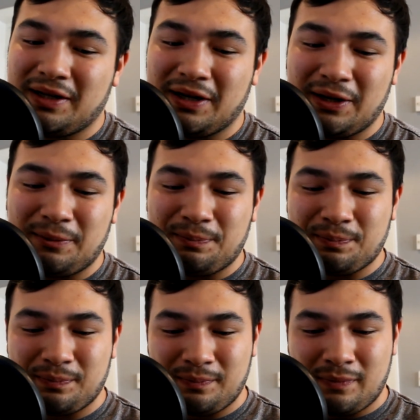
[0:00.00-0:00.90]

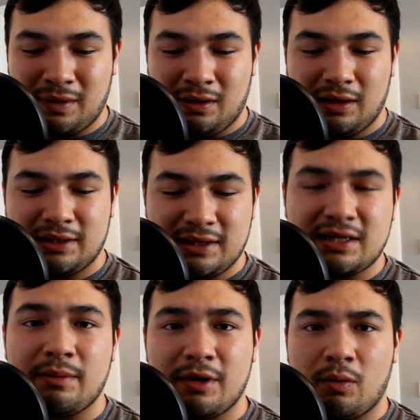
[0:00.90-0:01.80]
It did
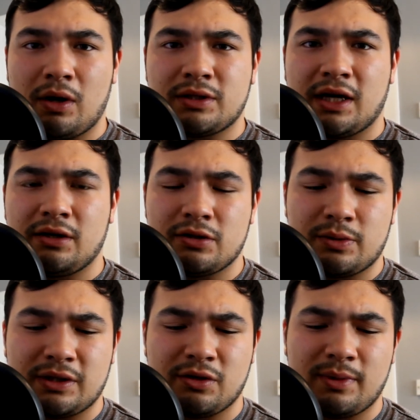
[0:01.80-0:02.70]
take me a while to get used
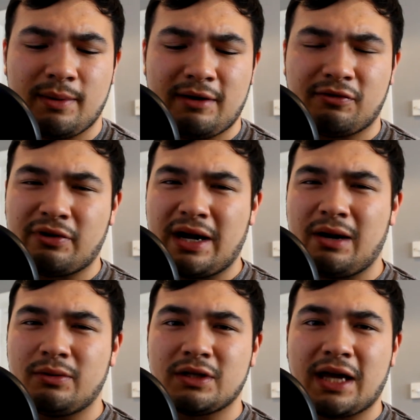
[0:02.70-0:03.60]
to it. It took me about 3
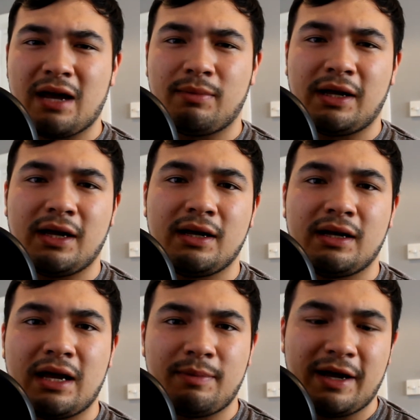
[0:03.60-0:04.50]
hours of gameplay
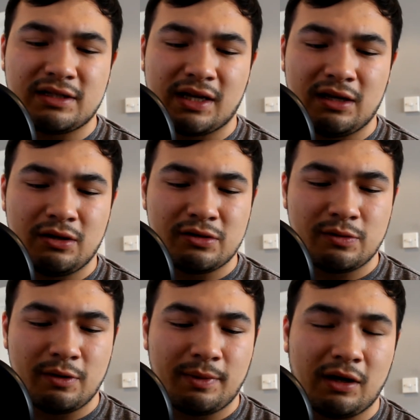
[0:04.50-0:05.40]
in Apex to get used
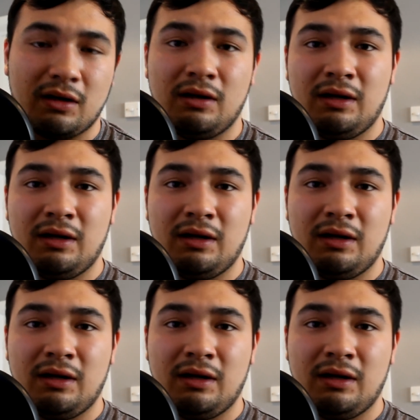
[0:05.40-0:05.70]
to it, but